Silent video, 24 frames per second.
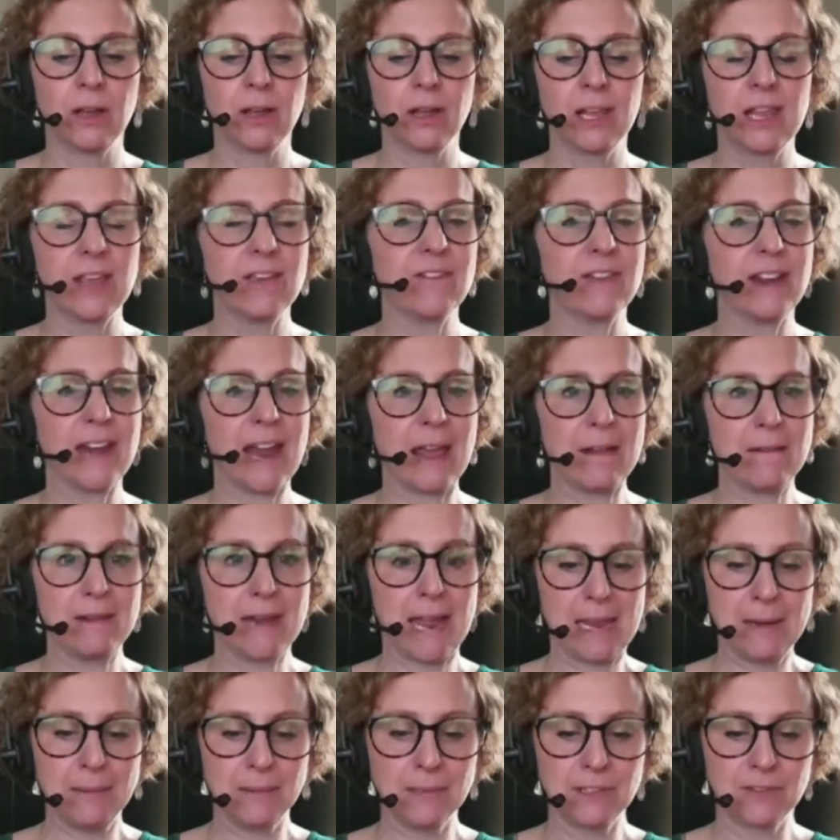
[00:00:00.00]
giving out
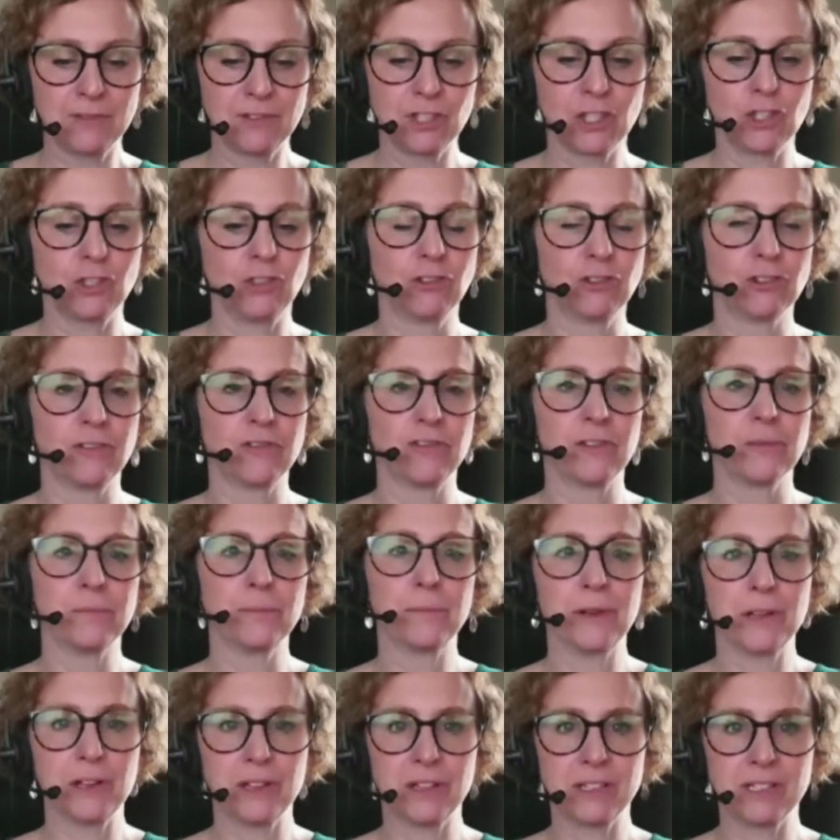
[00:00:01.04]
names of children for
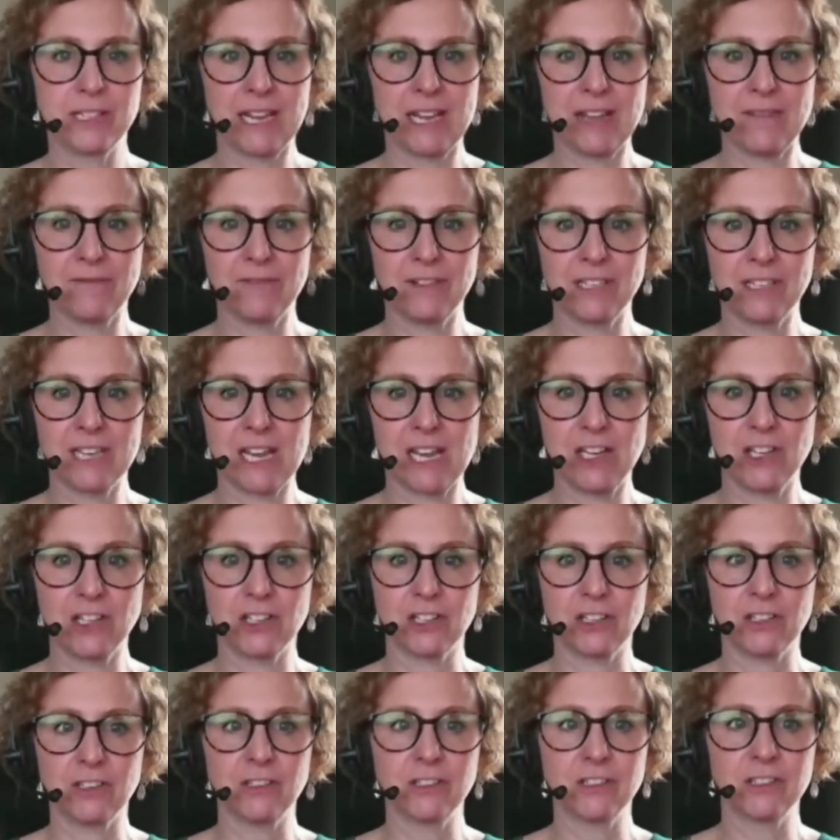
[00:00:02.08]
birthday
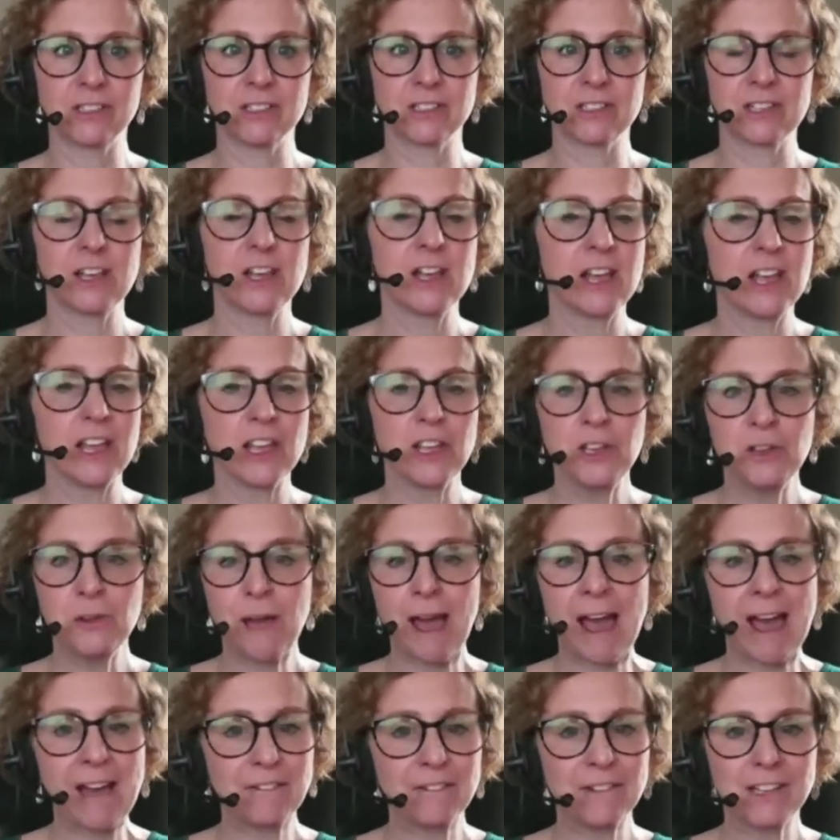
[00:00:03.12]
invitations, you
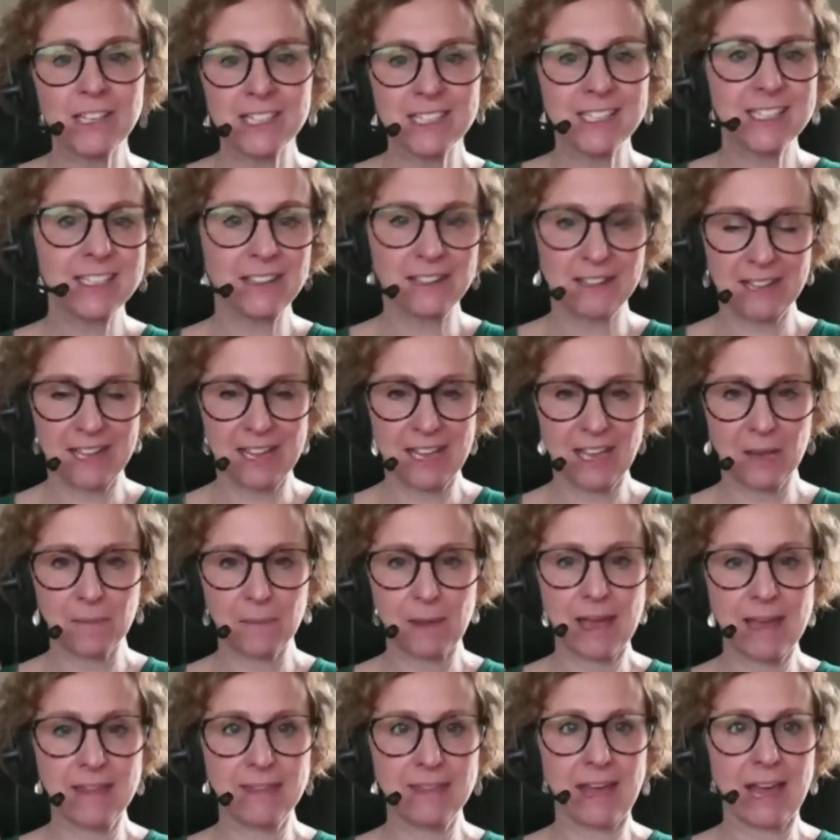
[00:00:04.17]
have to still think
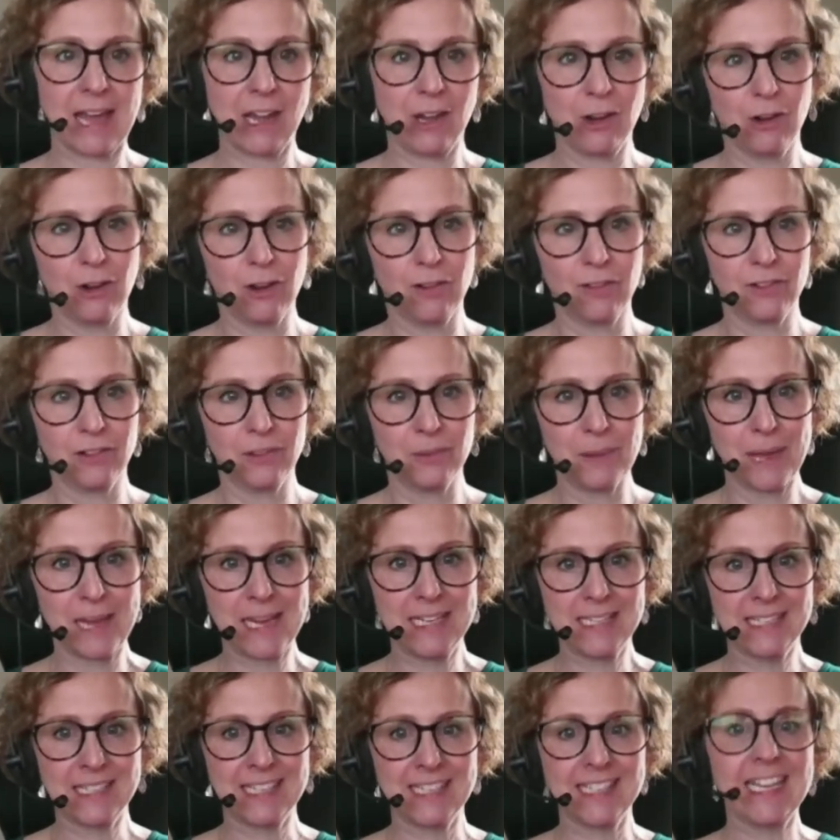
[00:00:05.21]
about that lawful
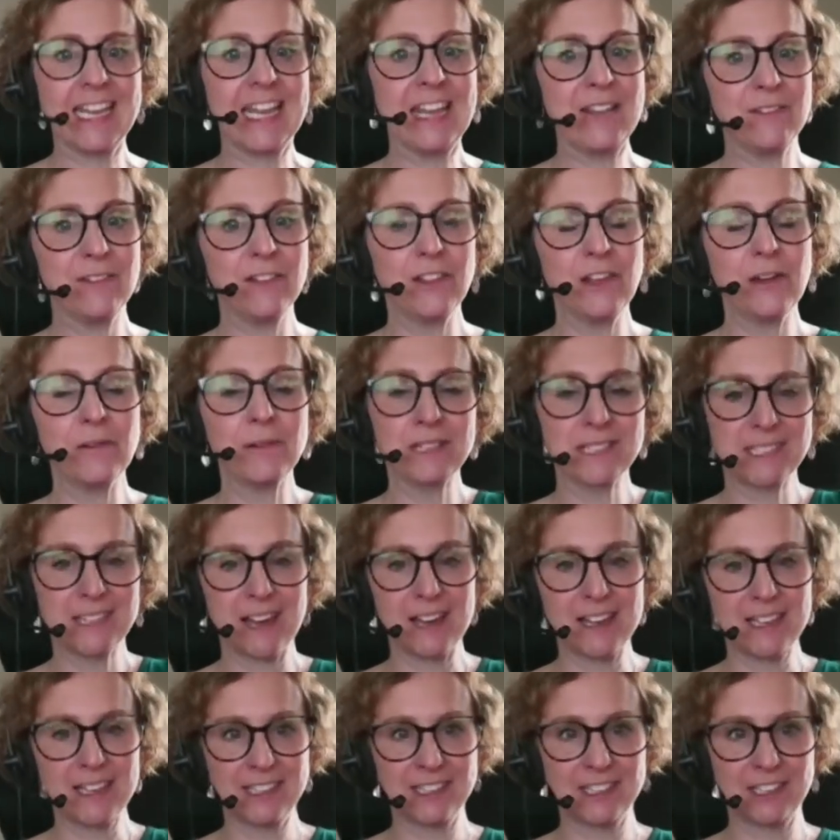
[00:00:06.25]
basis, even though it's
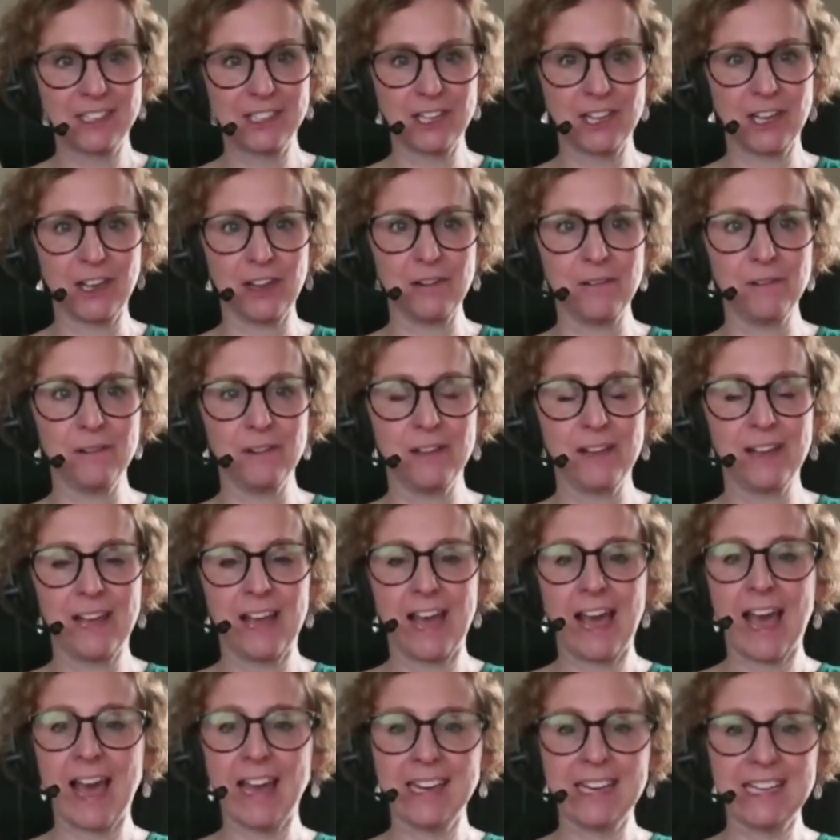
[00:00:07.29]
nice to do.
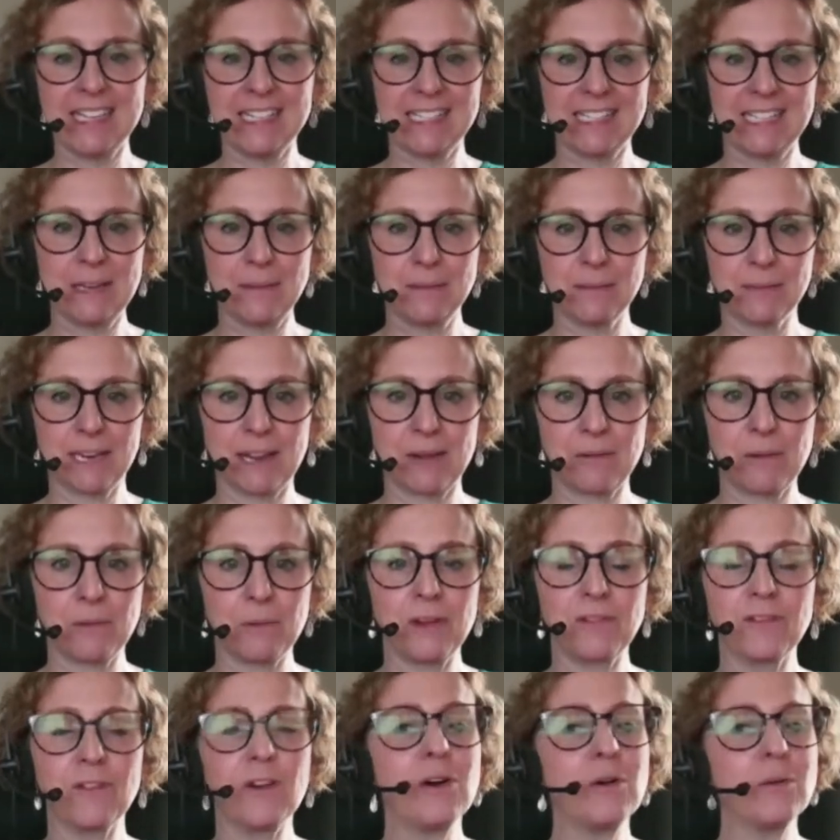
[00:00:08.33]
And it seems like, well,
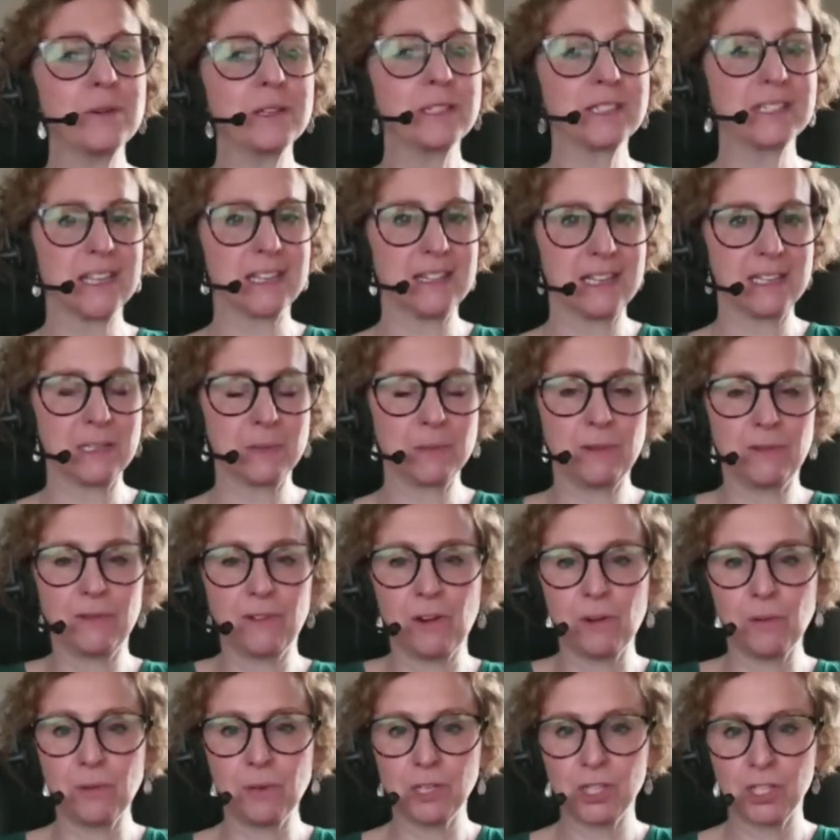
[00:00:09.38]
we've always done this, we've
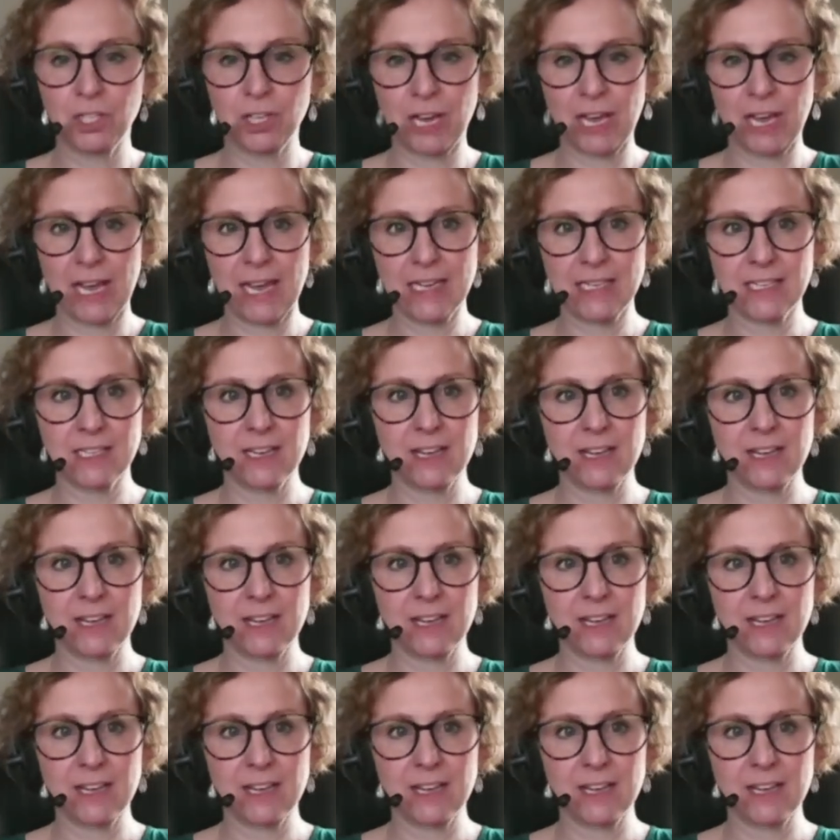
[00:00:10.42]
always shared